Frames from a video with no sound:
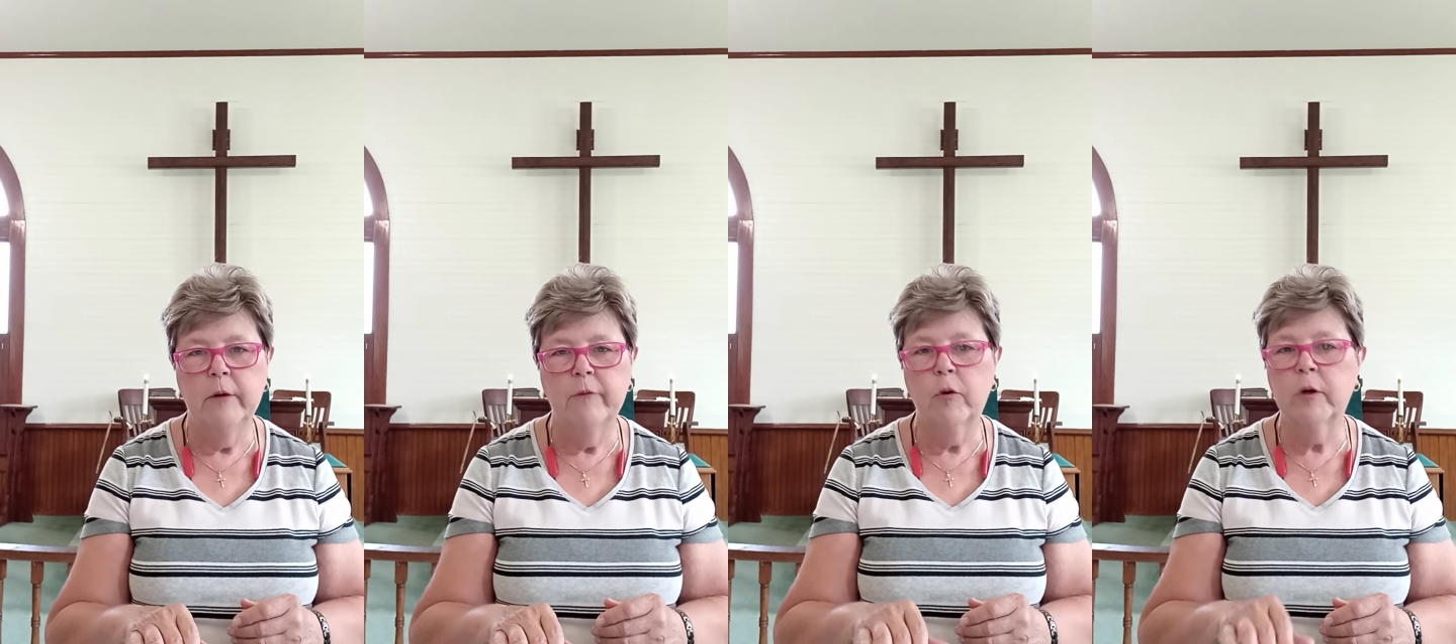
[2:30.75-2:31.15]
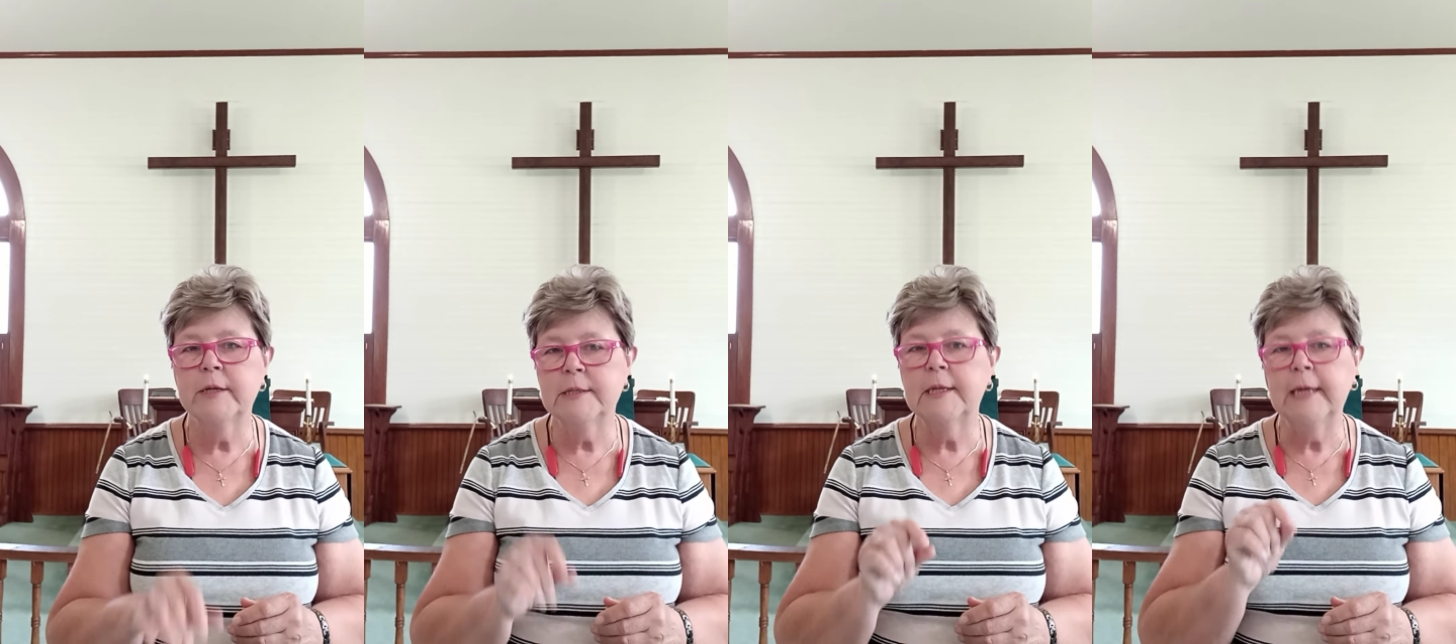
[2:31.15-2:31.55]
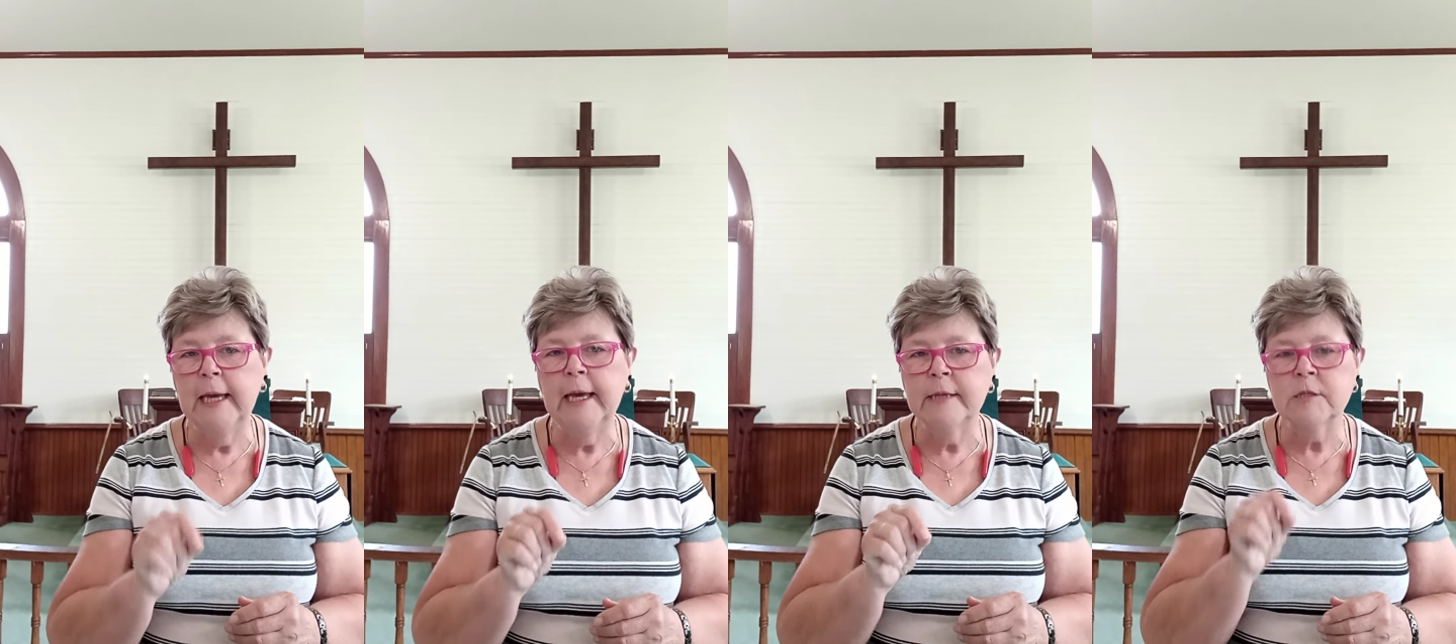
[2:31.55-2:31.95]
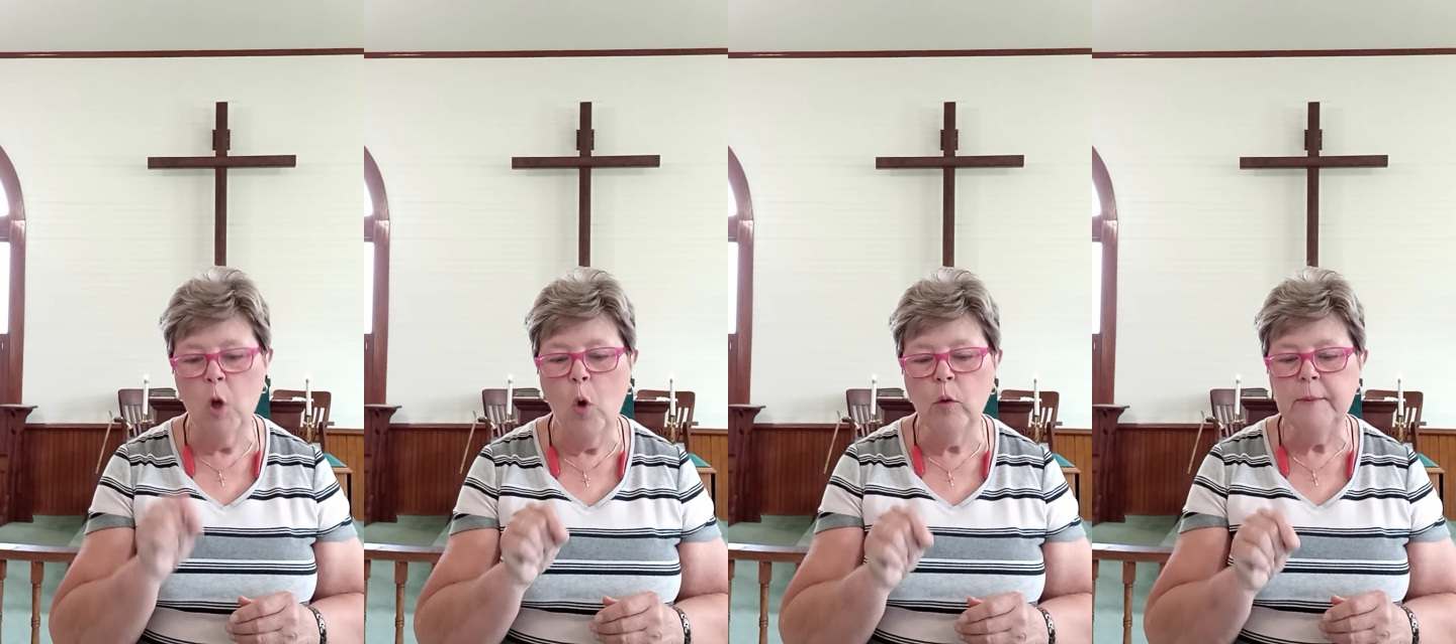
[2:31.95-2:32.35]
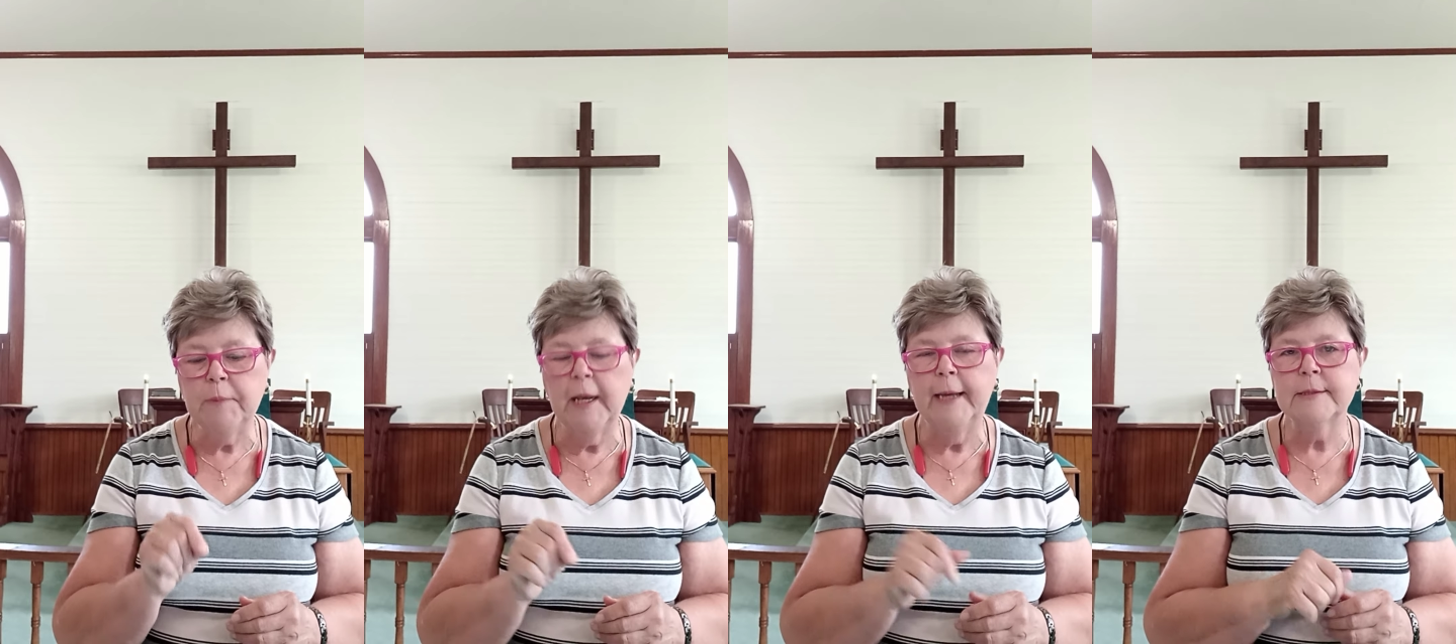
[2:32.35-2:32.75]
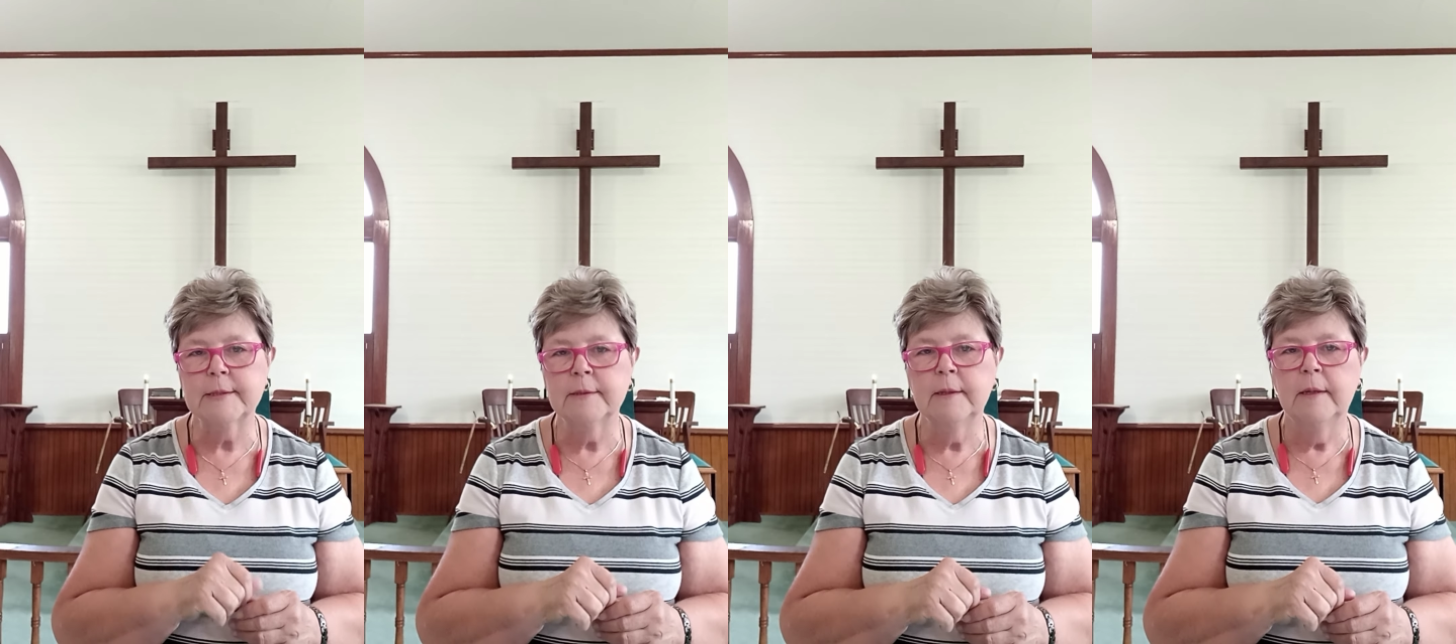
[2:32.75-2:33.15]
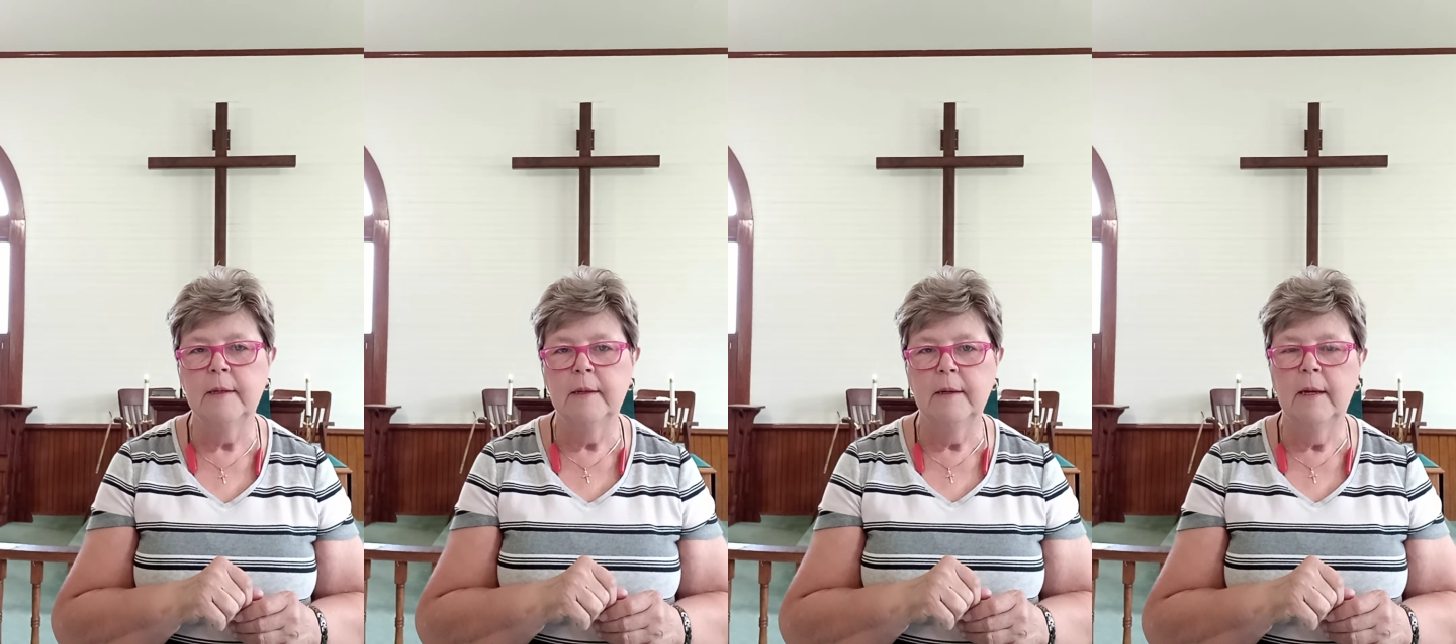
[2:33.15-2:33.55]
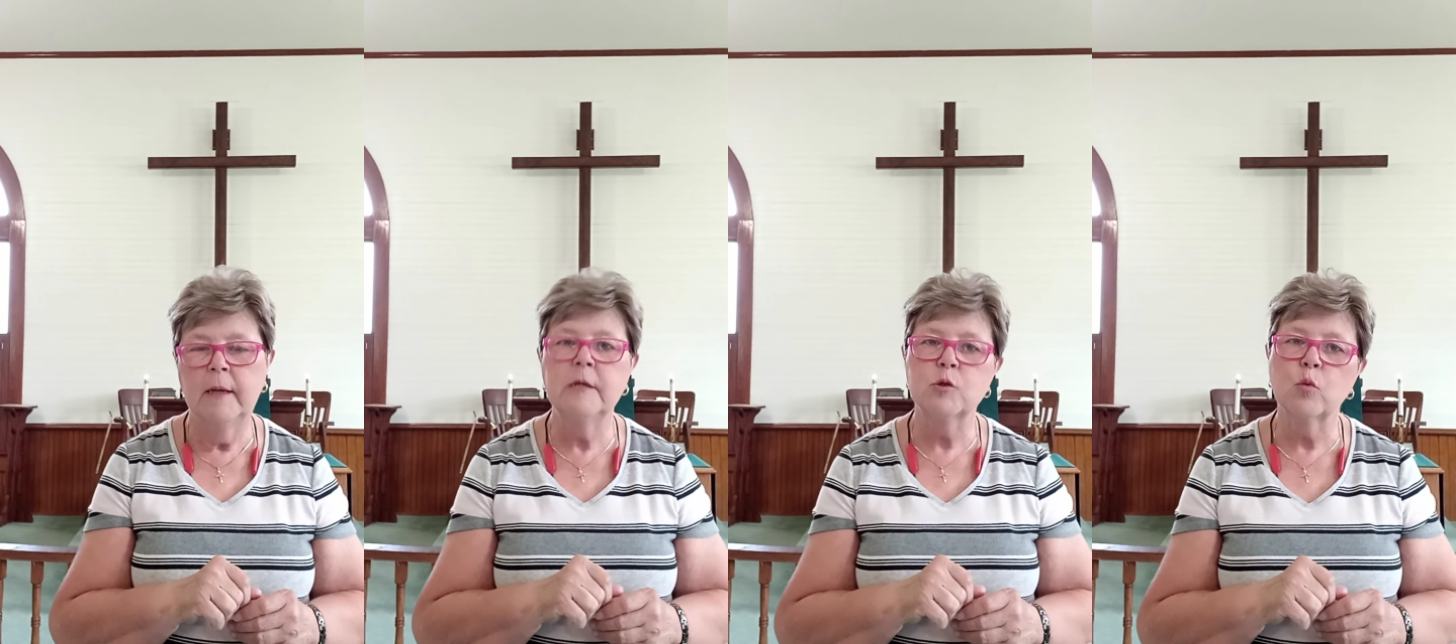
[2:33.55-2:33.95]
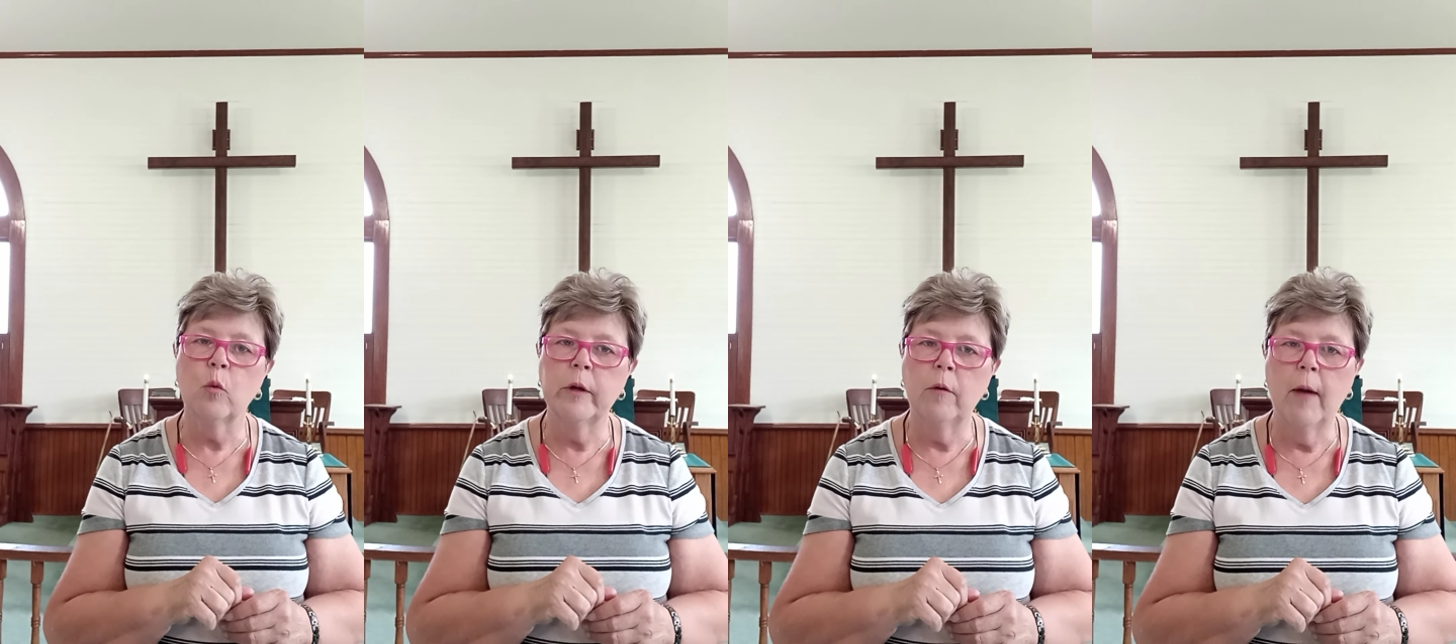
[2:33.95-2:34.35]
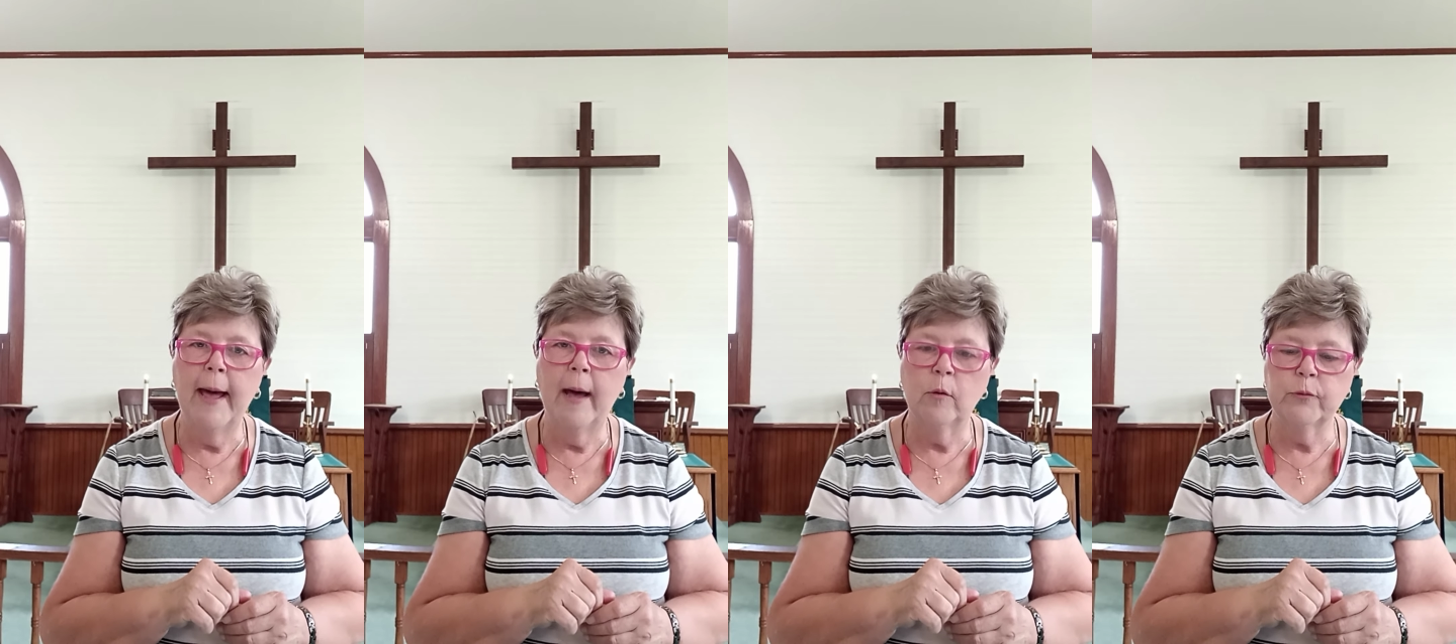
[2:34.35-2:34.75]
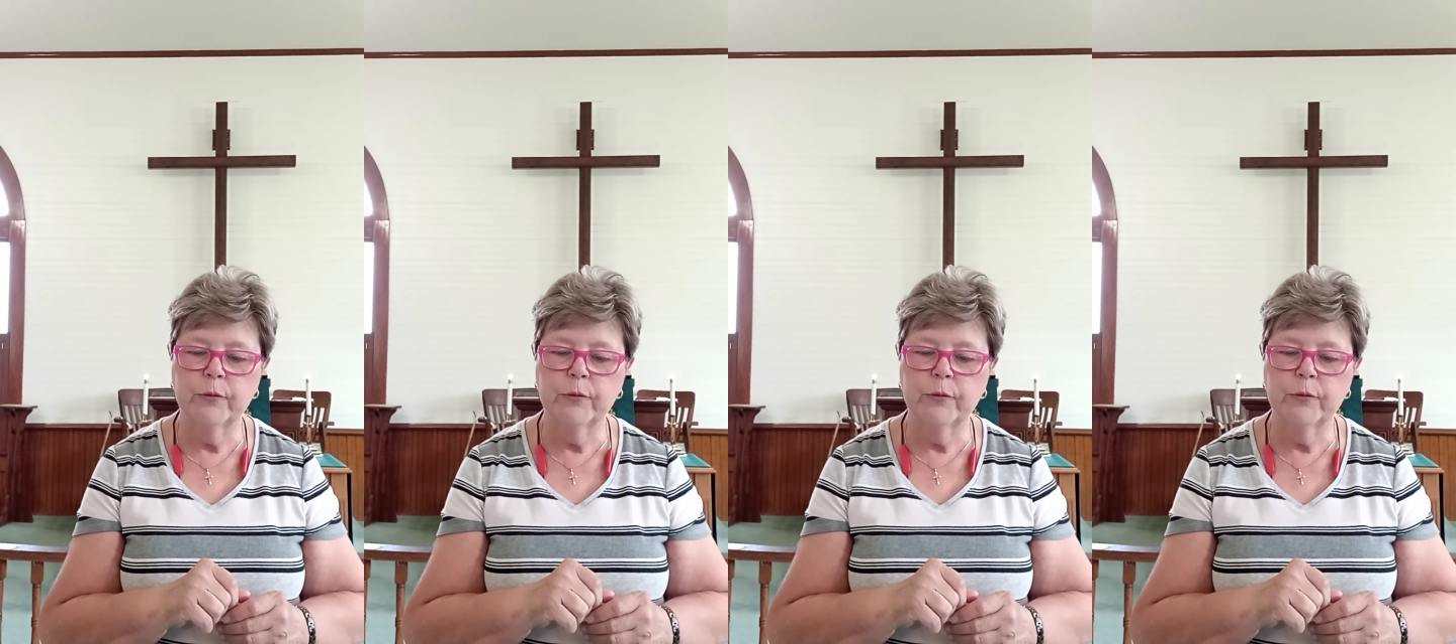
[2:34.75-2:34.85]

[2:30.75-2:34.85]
for it is the king's holy place and his royal house.